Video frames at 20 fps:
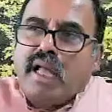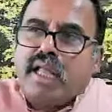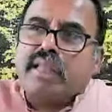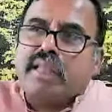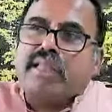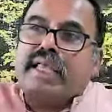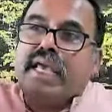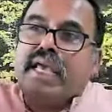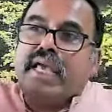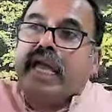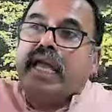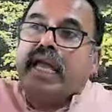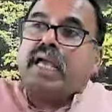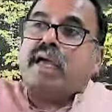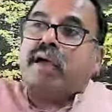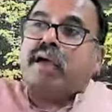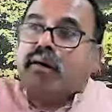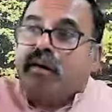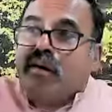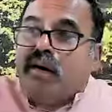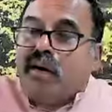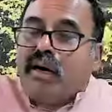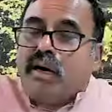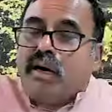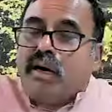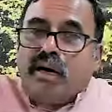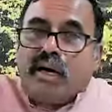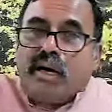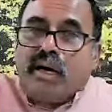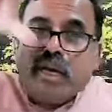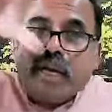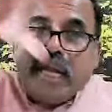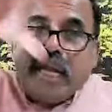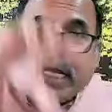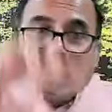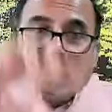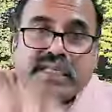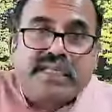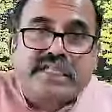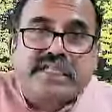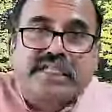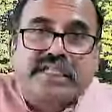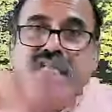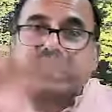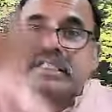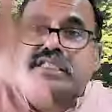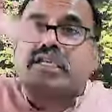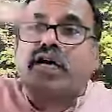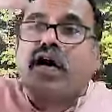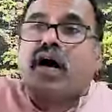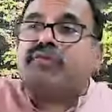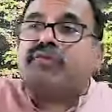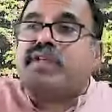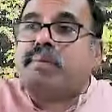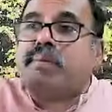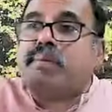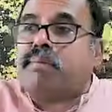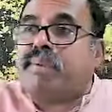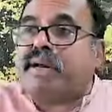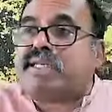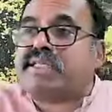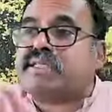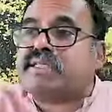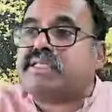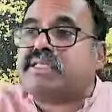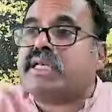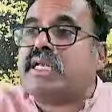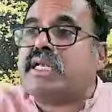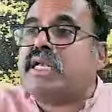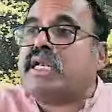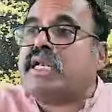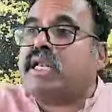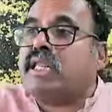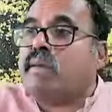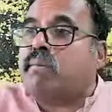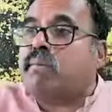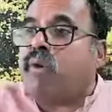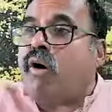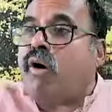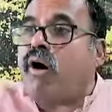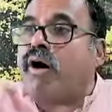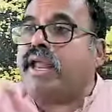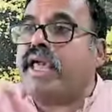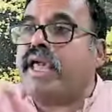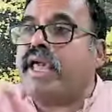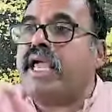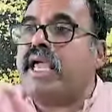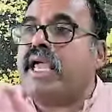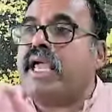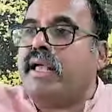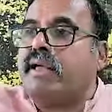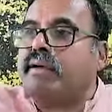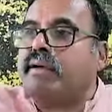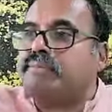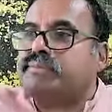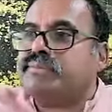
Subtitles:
the existence of that person, the body,